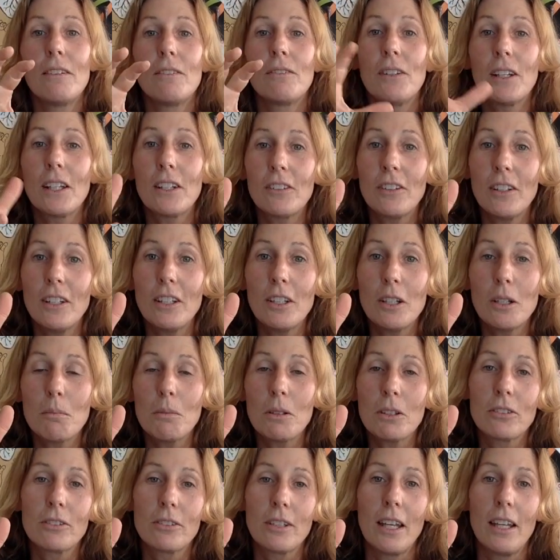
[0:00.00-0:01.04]
fixing your
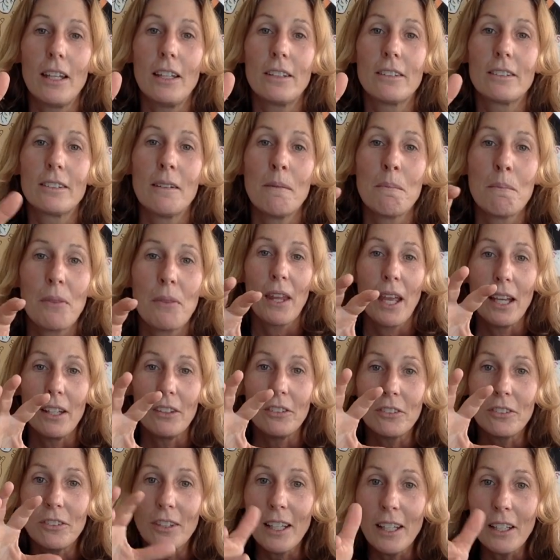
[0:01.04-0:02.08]
mistakes
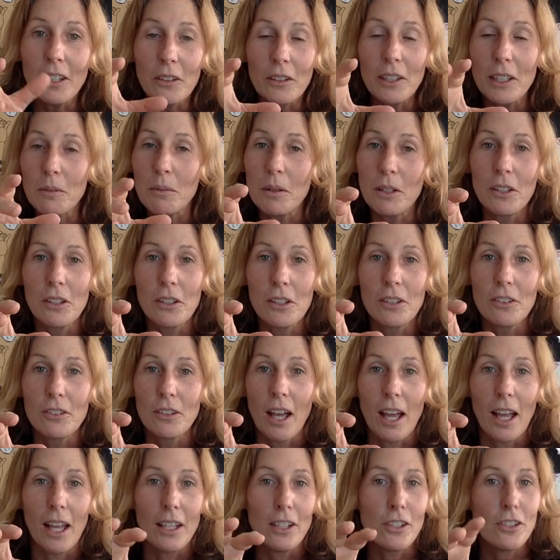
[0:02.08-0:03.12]
and tinkering with your
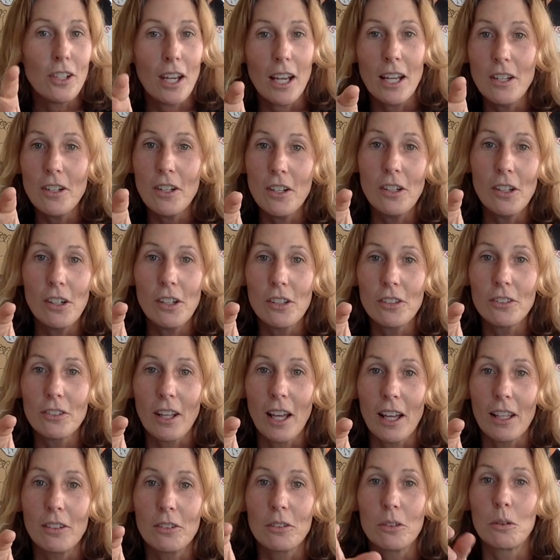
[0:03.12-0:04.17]
design, changing your
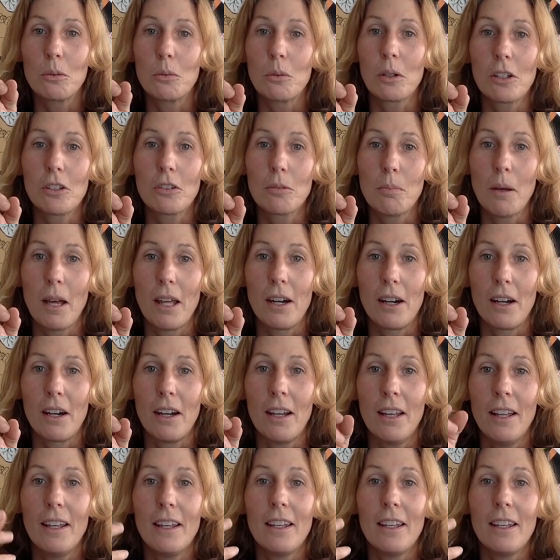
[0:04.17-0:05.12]
design so it works better,